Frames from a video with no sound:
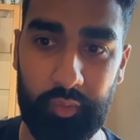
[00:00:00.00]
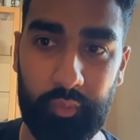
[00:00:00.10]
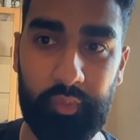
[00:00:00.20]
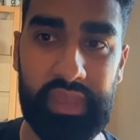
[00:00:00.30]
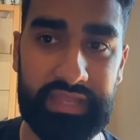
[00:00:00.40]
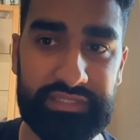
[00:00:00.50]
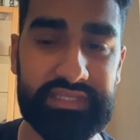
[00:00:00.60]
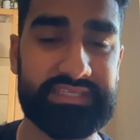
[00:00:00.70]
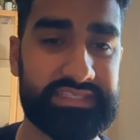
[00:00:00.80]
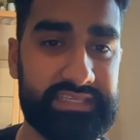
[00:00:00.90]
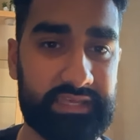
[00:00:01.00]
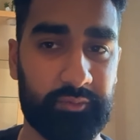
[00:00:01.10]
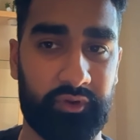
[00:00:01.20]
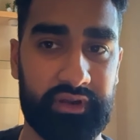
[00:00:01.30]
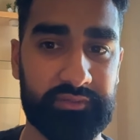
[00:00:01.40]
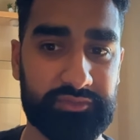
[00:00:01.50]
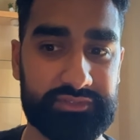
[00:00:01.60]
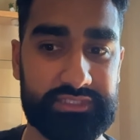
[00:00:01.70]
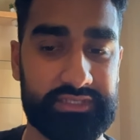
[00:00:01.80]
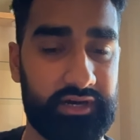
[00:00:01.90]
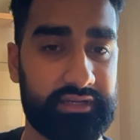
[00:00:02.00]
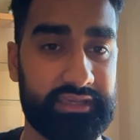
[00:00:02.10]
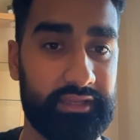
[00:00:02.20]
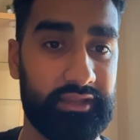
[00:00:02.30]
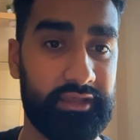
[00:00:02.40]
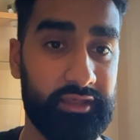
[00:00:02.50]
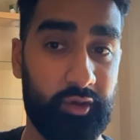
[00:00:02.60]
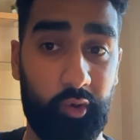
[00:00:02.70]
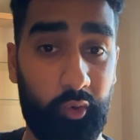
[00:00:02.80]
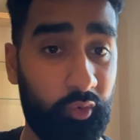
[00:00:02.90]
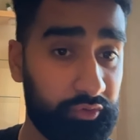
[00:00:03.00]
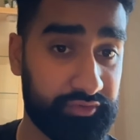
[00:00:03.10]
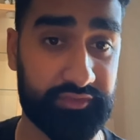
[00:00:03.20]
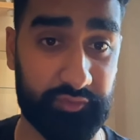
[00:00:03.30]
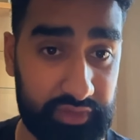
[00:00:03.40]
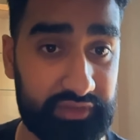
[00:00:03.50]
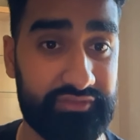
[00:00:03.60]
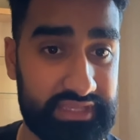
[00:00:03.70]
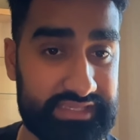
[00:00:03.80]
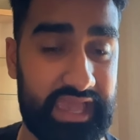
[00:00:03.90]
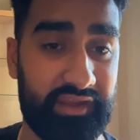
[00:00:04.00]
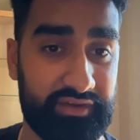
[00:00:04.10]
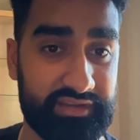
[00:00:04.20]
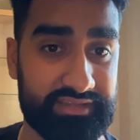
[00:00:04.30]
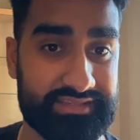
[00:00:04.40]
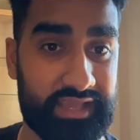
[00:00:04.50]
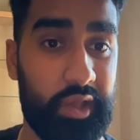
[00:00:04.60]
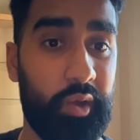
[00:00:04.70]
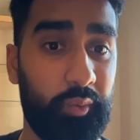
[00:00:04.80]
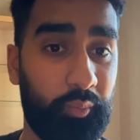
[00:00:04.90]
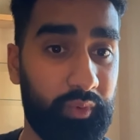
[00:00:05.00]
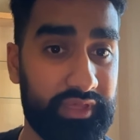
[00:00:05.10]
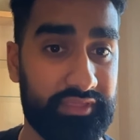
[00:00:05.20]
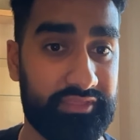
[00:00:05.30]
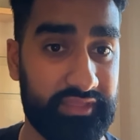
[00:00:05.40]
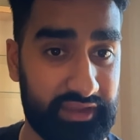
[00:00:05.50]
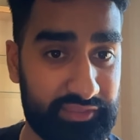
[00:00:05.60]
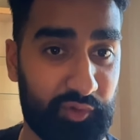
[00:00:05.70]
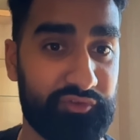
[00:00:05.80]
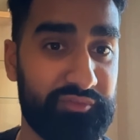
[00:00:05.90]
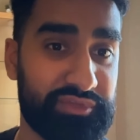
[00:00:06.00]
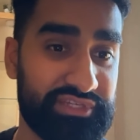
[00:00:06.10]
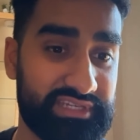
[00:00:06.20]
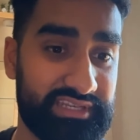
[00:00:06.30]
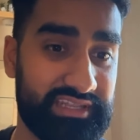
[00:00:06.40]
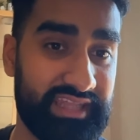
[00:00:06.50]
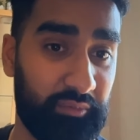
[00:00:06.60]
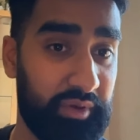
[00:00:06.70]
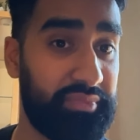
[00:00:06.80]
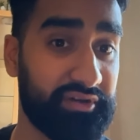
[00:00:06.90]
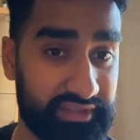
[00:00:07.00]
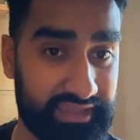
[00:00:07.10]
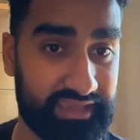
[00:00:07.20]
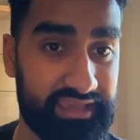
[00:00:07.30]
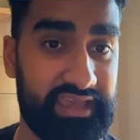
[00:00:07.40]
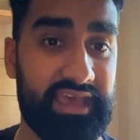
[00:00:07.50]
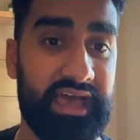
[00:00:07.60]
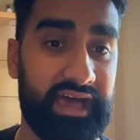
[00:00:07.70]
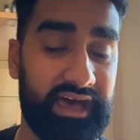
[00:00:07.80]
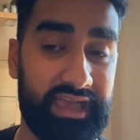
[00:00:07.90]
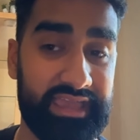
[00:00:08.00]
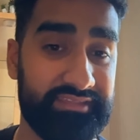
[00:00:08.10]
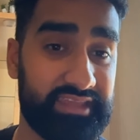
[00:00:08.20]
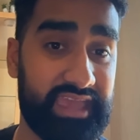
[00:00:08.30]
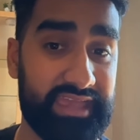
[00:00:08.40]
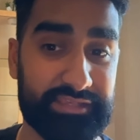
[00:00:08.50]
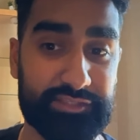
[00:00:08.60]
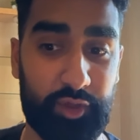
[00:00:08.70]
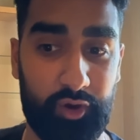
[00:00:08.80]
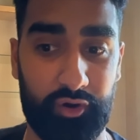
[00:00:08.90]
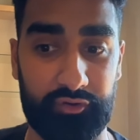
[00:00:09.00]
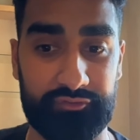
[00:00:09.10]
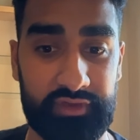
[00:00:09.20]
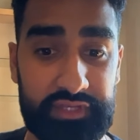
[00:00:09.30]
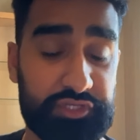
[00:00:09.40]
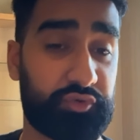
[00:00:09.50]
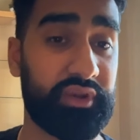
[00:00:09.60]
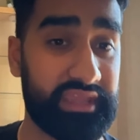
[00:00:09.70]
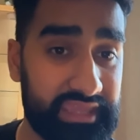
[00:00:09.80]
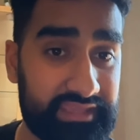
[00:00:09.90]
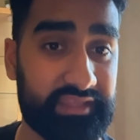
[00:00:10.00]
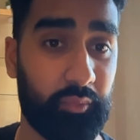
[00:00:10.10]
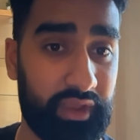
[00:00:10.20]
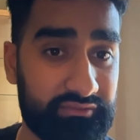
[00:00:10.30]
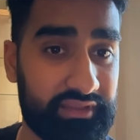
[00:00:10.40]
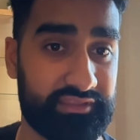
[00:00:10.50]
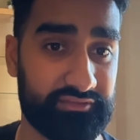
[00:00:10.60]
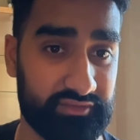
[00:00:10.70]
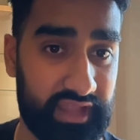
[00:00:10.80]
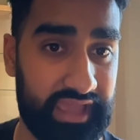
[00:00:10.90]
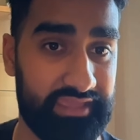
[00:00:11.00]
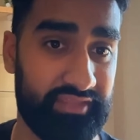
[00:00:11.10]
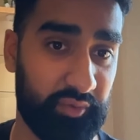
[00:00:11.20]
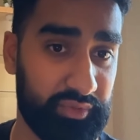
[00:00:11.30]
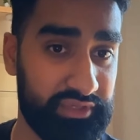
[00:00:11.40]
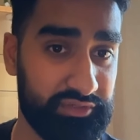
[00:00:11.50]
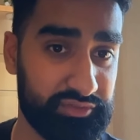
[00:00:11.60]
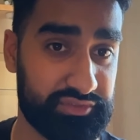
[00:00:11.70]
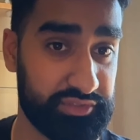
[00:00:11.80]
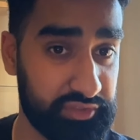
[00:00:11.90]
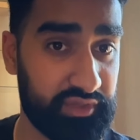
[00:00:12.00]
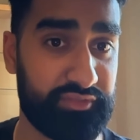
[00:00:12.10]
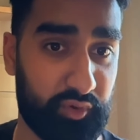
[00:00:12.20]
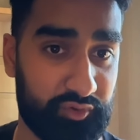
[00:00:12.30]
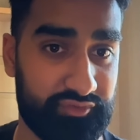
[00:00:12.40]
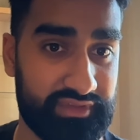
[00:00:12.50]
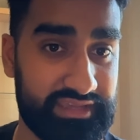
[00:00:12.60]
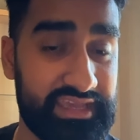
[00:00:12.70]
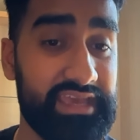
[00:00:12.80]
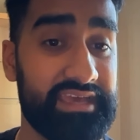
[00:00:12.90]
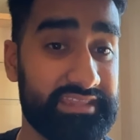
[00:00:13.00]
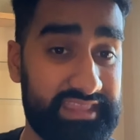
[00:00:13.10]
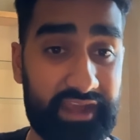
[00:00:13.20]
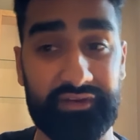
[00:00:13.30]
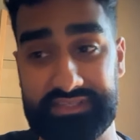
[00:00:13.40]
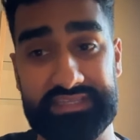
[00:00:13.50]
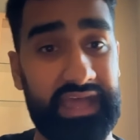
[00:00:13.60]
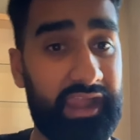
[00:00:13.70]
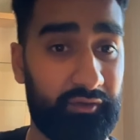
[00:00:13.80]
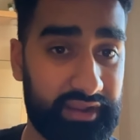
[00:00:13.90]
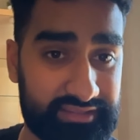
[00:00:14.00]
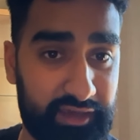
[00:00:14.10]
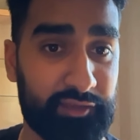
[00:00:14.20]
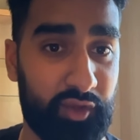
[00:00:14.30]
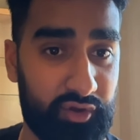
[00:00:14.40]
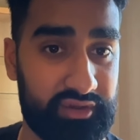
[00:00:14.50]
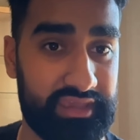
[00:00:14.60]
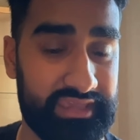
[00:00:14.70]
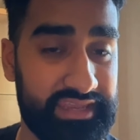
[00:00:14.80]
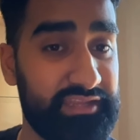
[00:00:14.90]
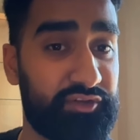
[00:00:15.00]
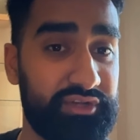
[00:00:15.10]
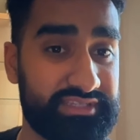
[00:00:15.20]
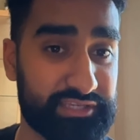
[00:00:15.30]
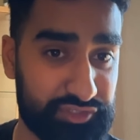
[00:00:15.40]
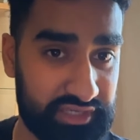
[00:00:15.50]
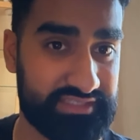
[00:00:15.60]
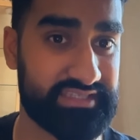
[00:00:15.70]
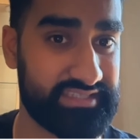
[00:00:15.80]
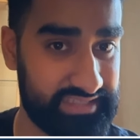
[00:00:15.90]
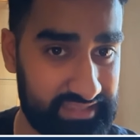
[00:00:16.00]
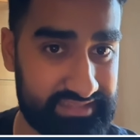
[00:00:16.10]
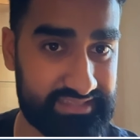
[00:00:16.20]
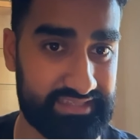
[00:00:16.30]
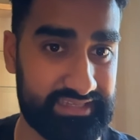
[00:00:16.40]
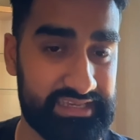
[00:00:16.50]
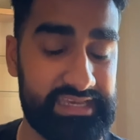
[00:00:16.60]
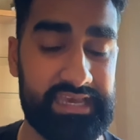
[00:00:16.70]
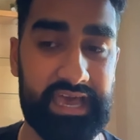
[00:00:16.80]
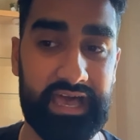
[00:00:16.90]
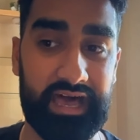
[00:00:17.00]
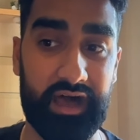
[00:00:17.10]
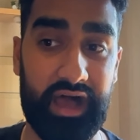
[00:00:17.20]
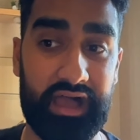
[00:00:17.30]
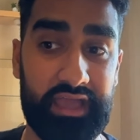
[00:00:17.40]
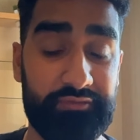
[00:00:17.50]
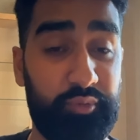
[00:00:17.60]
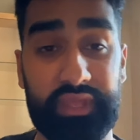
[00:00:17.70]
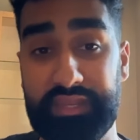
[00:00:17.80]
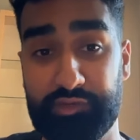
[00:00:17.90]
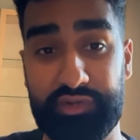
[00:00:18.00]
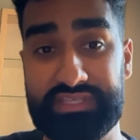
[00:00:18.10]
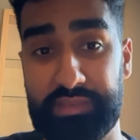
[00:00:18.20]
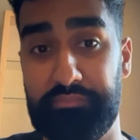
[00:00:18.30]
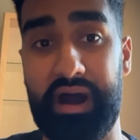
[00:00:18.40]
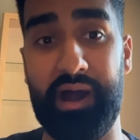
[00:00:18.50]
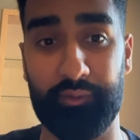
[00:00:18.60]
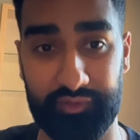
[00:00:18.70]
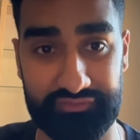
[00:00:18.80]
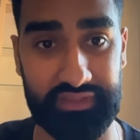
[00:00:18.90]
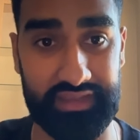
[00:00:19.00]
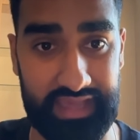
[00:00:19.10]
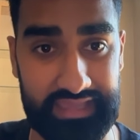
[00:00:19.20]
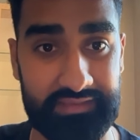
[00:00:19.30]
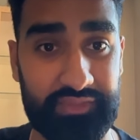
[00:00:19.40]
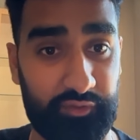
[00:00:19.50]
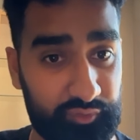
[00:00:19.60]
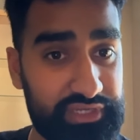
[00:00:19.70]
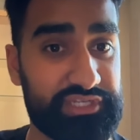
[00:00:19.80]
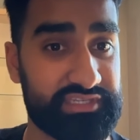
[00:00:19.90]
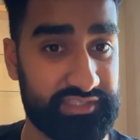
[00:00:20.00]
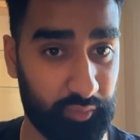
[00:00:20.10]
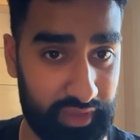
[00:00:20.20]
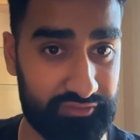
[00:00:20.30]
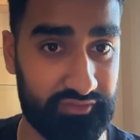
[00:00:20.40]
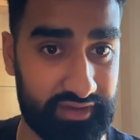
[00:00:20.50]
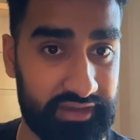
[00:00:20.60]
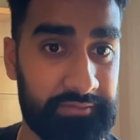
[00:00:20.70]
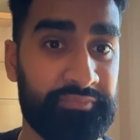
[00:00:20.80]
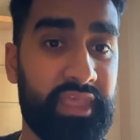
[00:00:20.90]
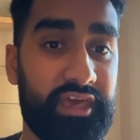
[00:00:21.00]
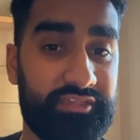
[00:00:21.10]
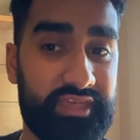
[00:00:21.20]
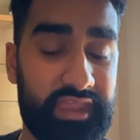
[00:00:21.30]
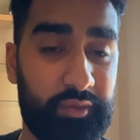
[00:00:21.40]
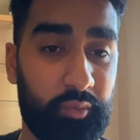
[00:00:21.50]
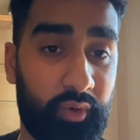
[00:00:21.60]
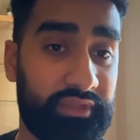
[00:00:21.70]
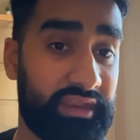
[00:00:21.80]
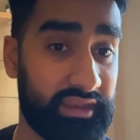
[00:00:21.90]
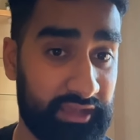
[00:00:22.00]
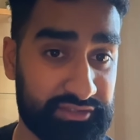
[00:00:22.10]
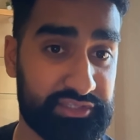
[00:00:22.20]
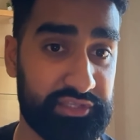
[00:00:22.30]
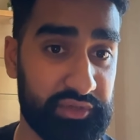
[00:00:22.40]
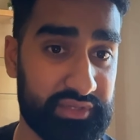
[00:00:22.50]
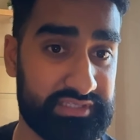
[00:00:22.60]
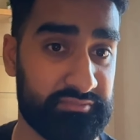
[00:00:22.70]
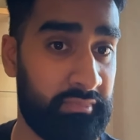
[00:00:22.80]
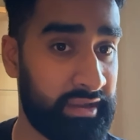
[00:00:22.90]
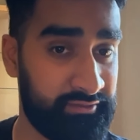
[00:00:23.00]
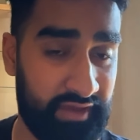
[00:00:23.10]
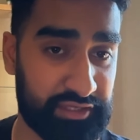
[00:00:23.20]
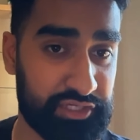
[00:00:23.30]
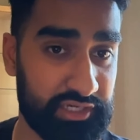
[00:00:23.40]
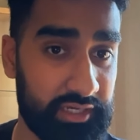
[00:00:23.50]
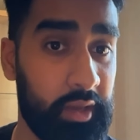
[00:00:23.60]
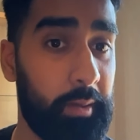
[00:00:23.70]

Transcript: we actually see that we're able to target all three of these areas with the lithography machine that we're building. In the case of shrinking the wavelength of light that we use to do lithography, there is a direct unlock in increasing transistor density. If we can increase the power of the light that reaches the wafer, then what that allows us to do is manufacture